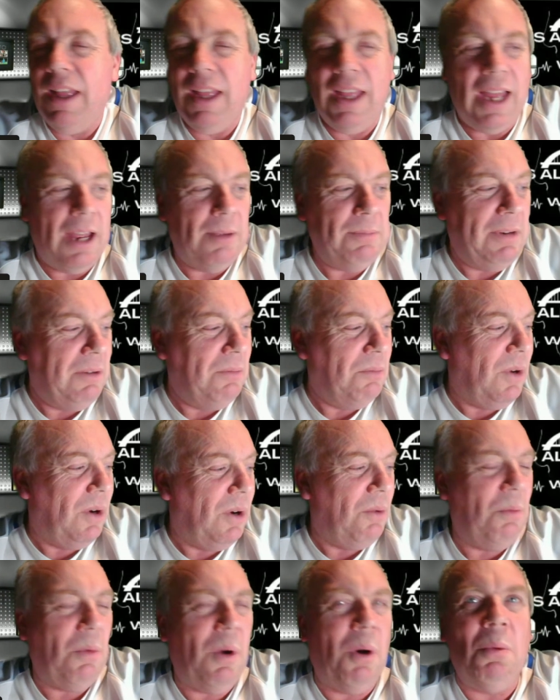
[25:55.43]
I mean,
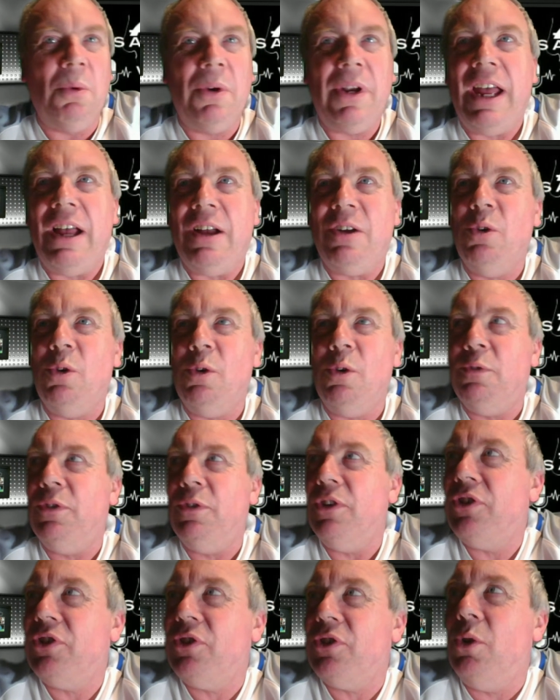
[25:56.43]
what would I go for
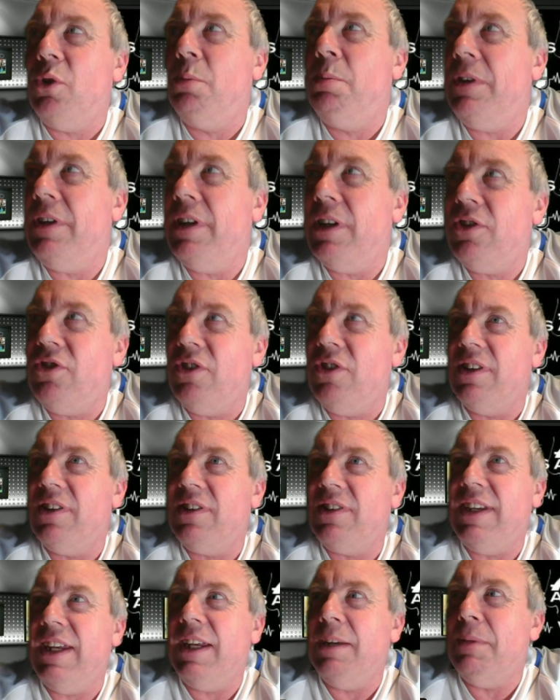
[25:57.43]
a score prediction this
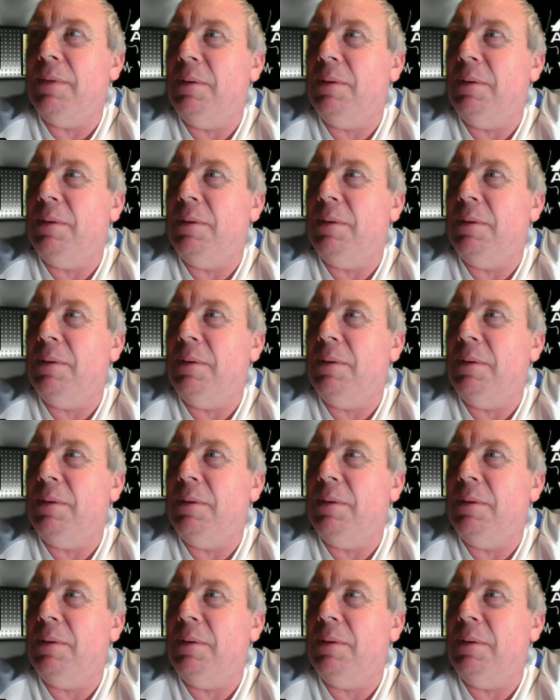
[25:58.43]
game?